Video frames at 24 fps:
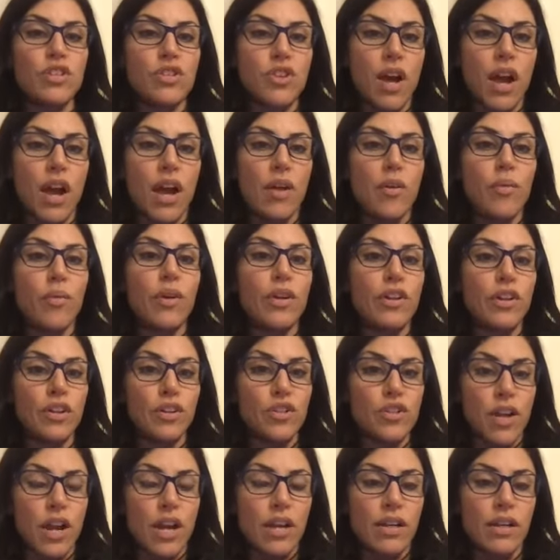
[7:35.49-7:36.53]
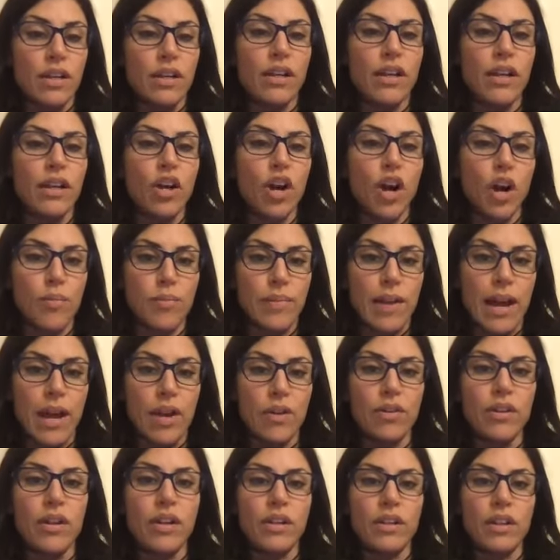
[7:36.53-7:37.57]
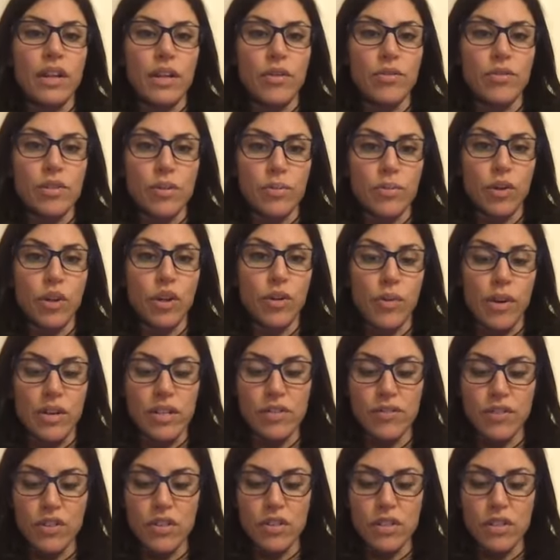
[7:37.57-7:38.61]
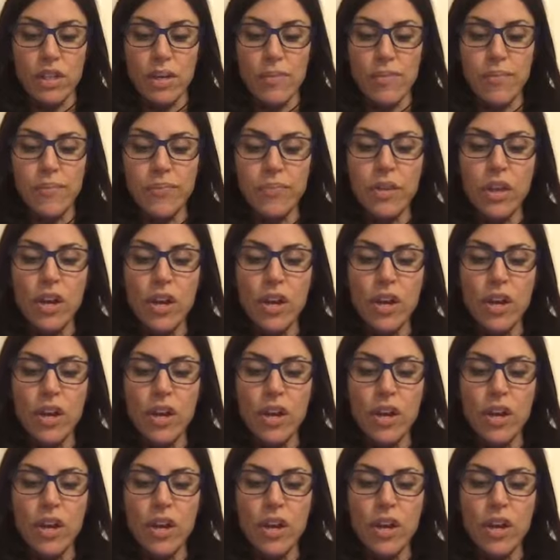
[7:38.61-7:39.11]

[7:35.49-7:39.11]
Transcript: try when you're trying to get calmed down and get some good restful sleep.